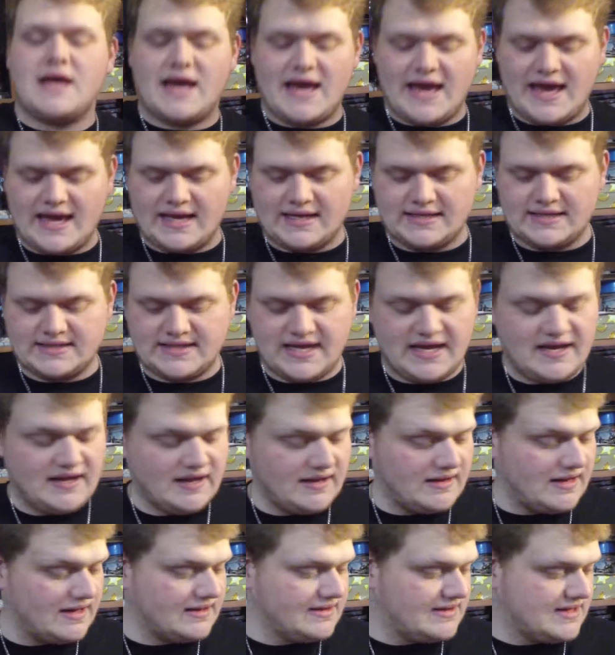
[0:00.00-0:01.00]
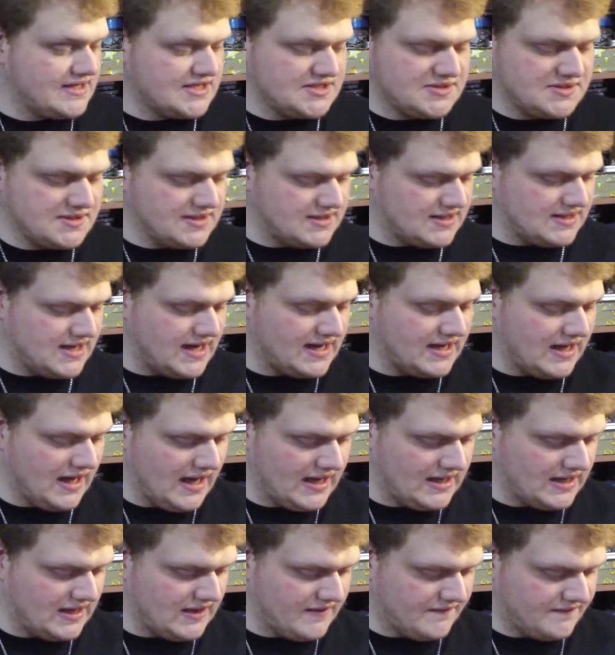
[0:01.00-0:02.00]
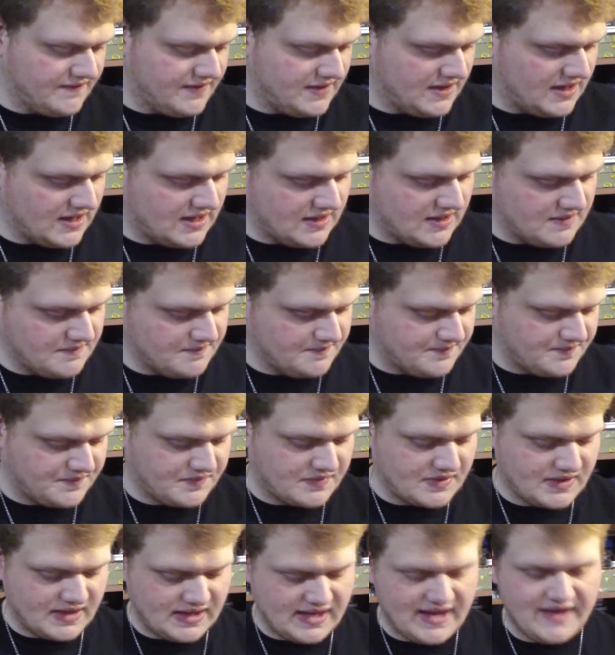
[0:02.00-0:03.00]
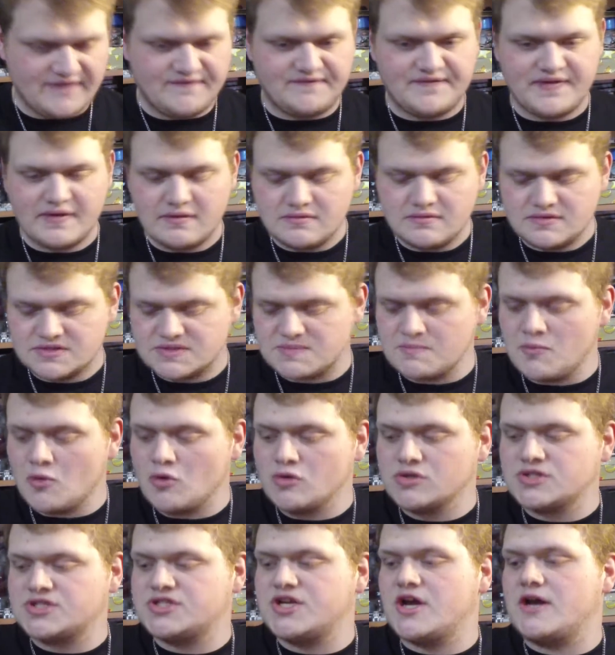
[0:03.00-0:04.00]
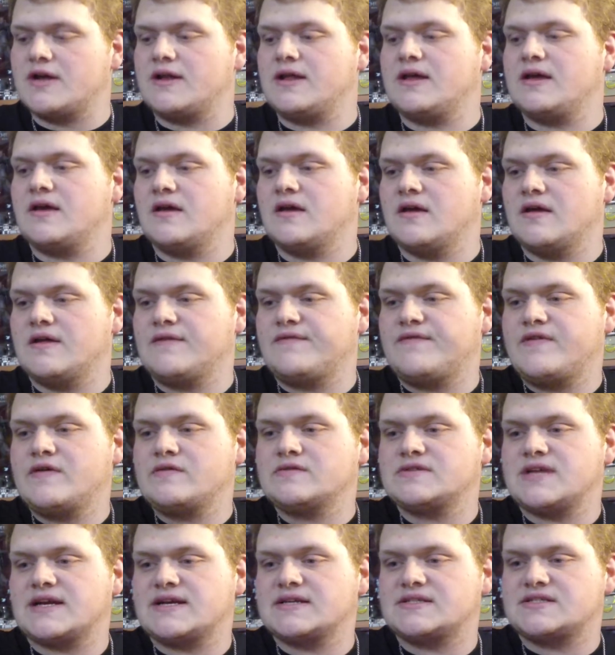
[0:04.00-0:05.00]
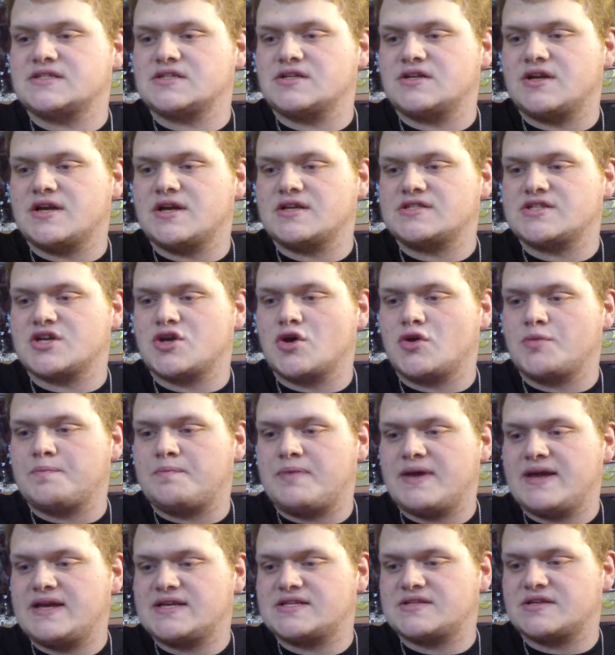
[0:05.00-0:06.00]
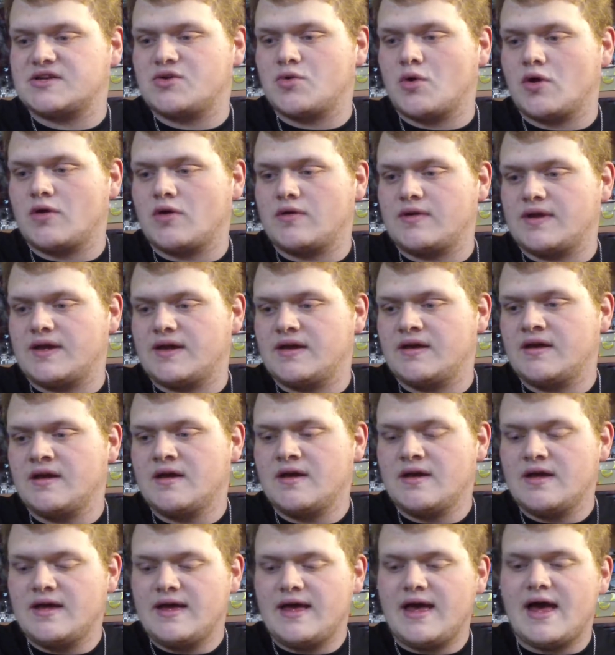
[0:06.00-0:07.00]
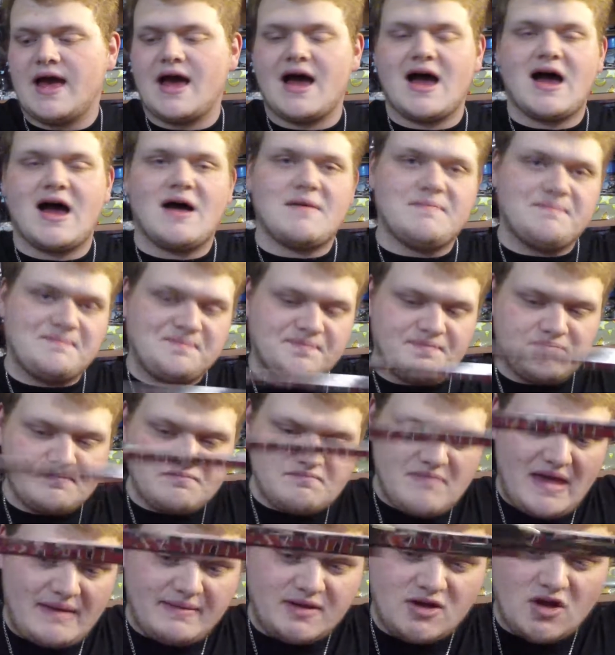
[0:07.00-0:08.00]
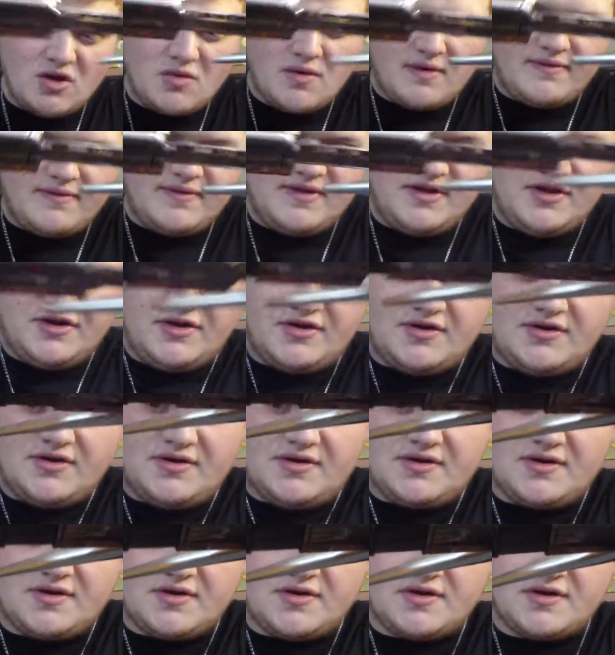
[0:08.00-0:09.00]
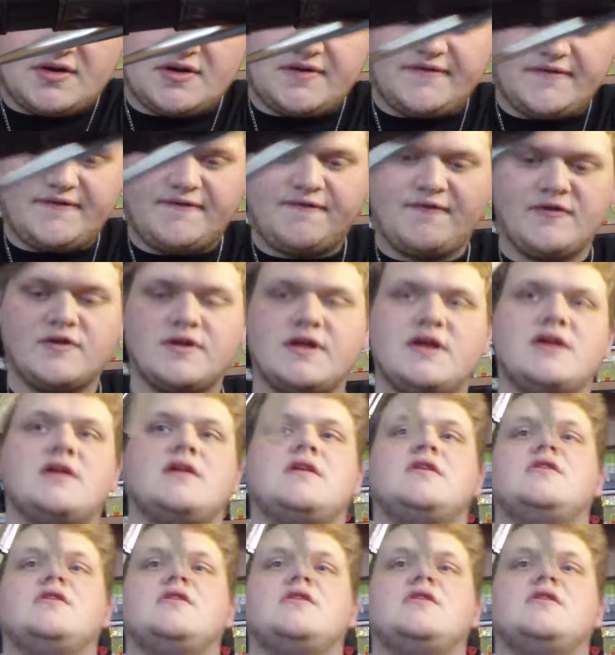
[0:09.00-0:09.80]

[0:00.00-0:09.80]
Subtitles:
And it, like this one, I love. It feels more sturdy. It feels like it's a good piece quality. Maybe not one that you could fully